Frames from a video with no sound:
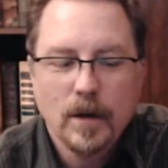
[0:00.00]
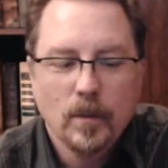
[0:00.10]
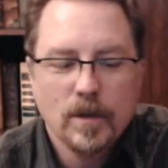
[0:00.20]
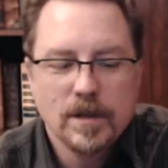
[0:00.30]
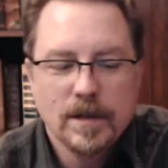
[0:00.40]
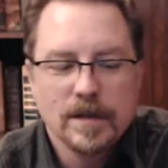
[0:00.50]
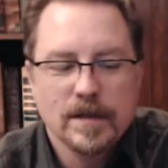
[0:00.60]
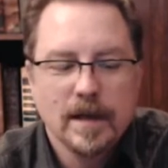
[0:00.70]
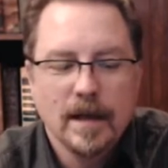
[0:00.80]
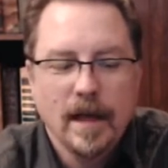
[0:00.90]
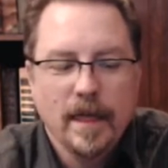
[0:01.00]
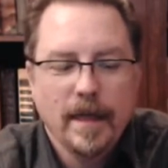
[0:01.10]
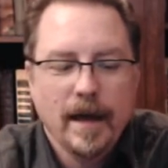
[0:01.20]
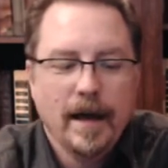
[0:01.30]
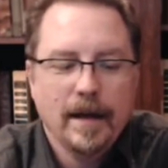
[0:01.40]
which is
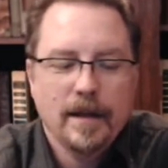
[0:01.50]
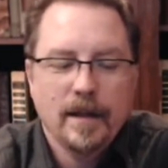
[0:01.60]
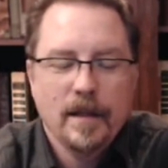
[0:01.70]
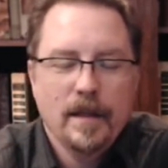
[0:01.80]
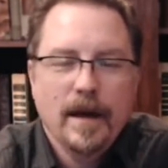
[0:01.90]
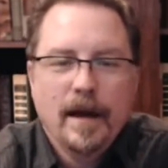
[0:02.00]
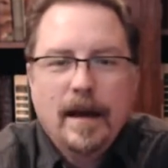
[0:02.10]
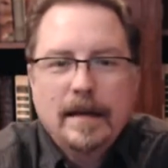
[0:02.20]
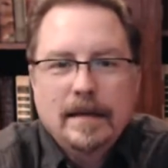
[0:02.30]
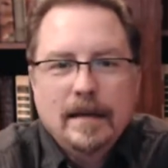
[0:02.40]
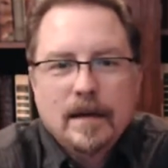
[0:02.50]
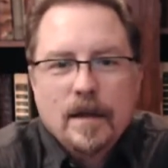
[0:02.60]
that that idea